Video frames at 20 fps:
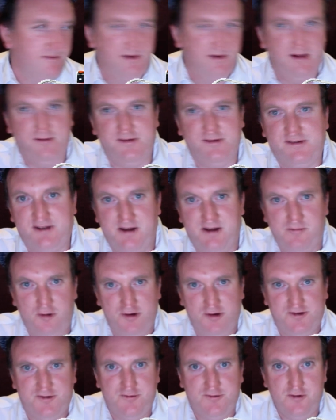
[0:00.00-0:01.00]

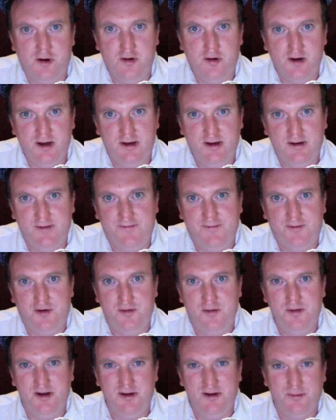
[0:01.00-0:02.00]
somewhat strong in the
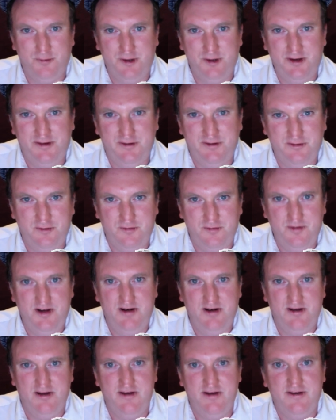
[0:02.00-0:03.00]
Formula Regional
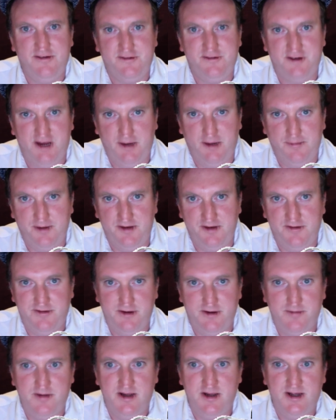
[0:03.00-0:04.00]
Middle East
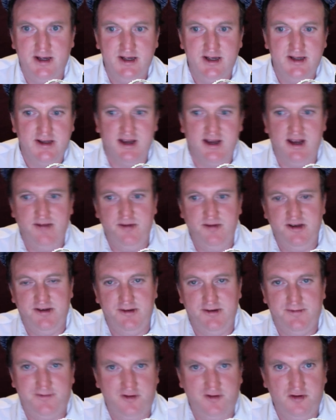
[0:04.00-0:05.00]
Championship. Came into
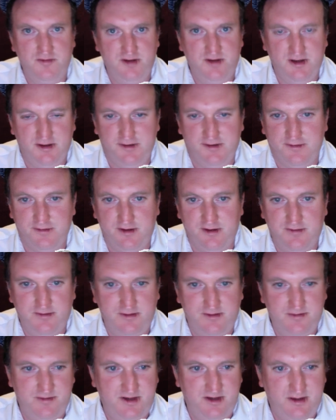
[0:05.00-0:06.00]
Formula 3 with
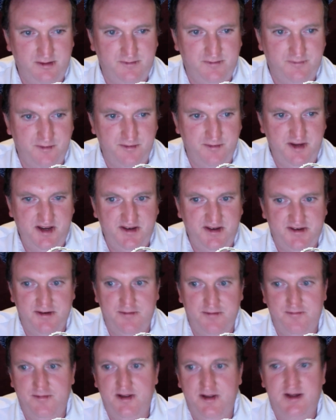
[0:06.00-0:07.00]
a bit of
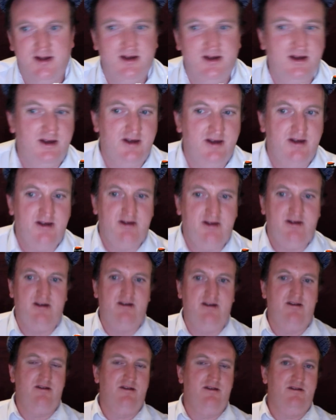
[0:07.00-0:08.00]
momentum.
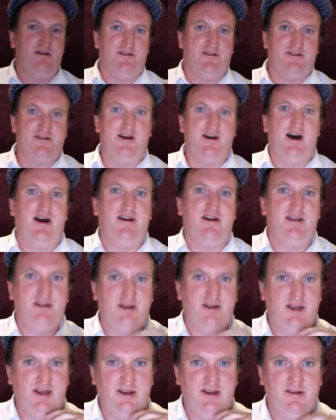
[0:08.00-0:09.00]
And at the start of the
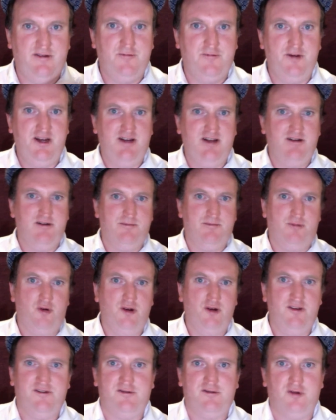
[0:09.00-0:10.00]
year, he's a regular
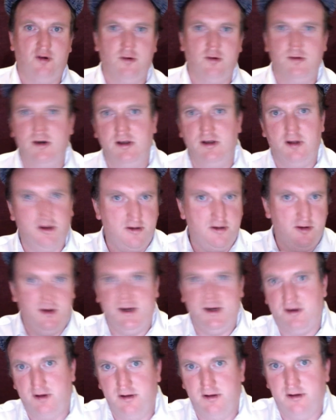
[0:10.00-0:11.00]
point scorer, a lot
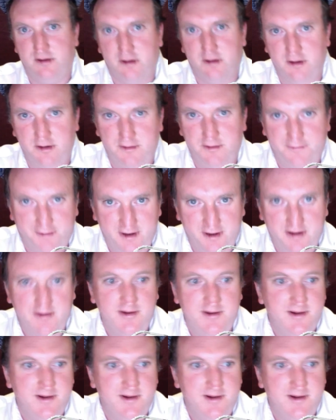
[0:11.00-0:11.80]
like Ole Goethe.